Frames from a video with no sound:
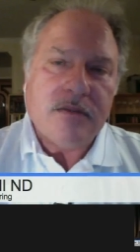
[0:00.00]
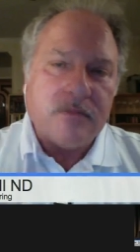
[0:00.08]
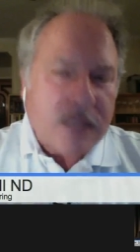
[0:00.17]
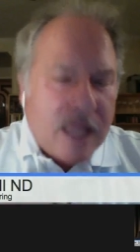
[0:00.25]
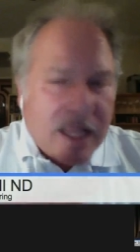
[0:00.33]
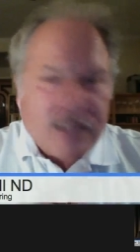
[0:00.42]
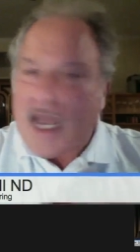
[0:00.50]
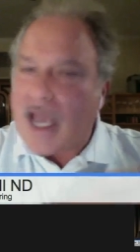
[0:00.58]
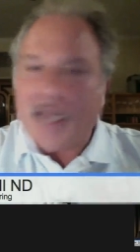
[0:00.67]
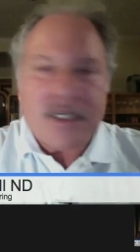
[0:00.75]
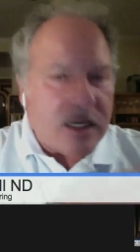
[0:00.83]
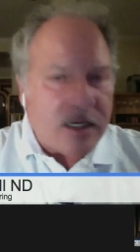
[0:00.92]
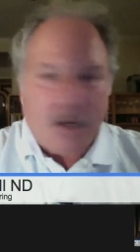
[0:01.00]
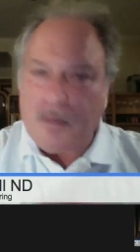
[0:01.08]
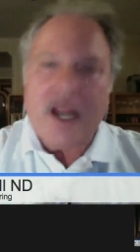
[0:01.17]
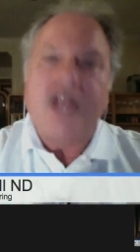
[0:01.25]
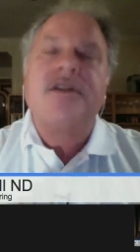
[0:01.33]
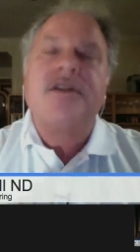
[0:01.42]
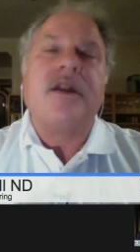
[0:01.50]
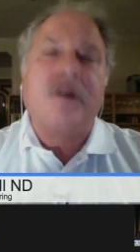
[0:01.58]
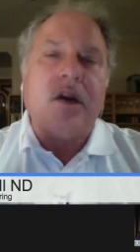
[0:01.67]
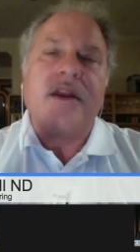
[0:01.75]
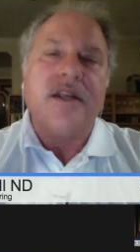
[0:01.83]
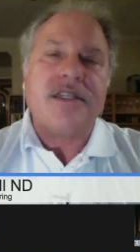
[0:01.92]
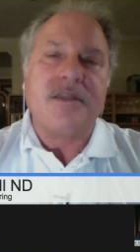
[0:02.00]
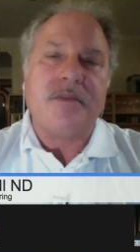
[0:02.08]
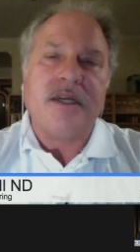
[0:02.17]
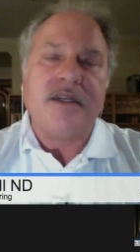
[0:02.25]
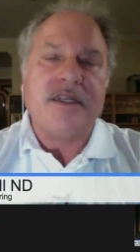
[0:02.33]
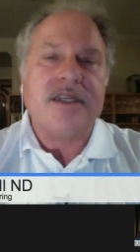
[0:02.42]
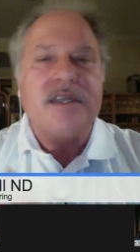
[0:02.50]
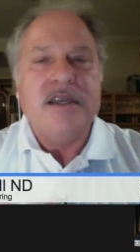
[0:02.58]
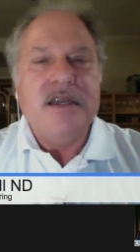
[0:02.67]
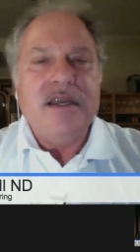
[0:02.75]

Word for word: the anxiety and depression and learning disabilities.